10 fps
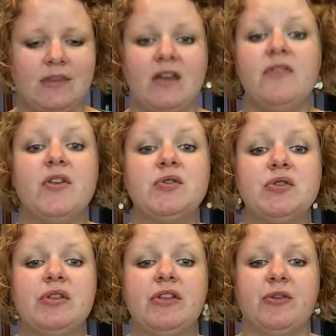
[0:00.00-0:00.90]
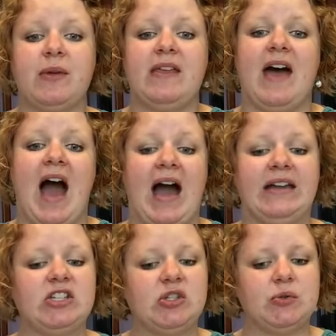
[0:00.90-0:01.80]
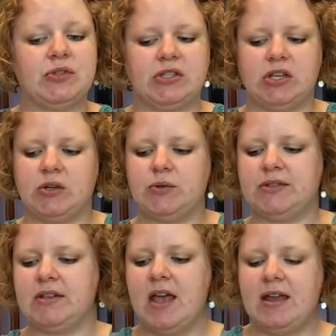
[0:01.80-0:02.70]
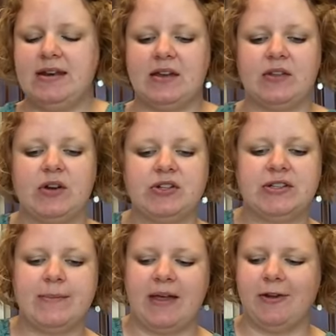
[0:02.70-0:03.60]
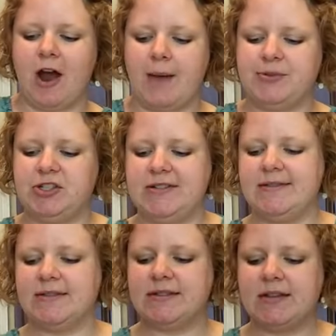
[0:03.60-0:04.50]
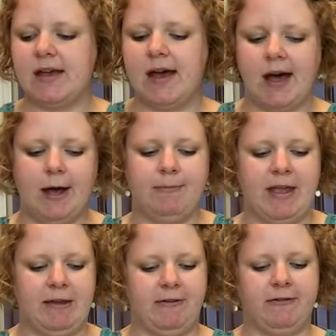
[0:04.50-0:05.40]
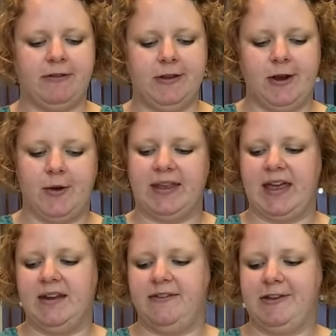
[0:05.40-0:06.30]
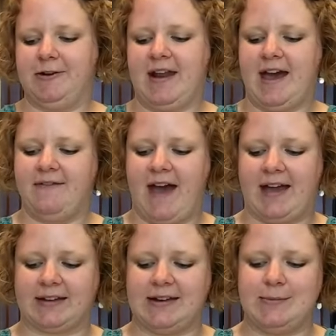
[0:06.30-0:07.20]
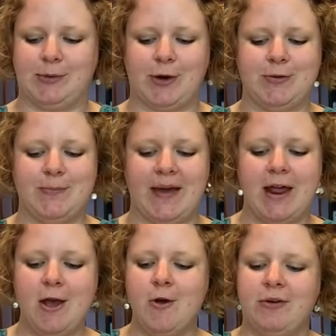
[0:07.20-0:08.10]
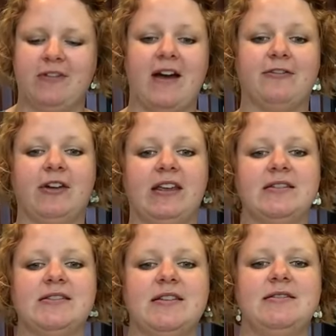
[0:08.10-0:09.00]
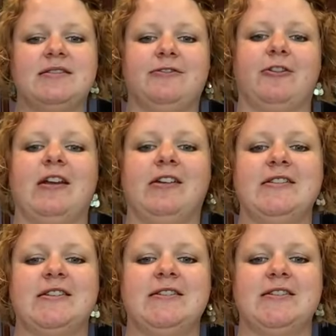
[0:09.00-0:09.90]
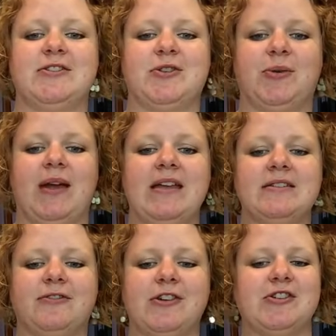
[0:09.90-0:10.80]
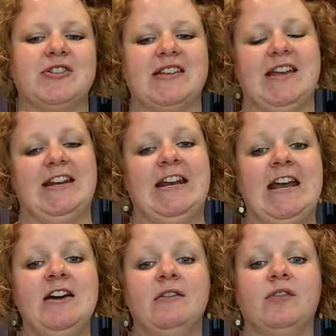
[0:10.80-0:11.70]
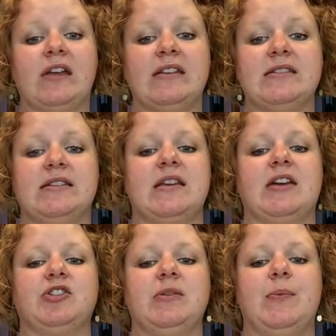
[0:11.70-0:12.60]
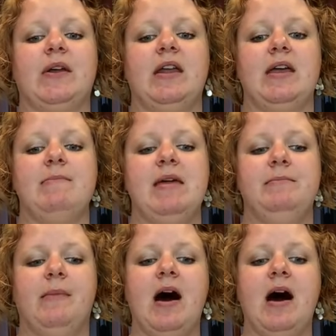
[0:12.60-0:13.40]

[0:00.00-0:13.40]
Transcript: those are the three that I choose to use. Now there are some other options if, you know, again, if you don't have acne prone, but we've got frankincense. Frankincense is great for your skin, and frankincense, I actually put him in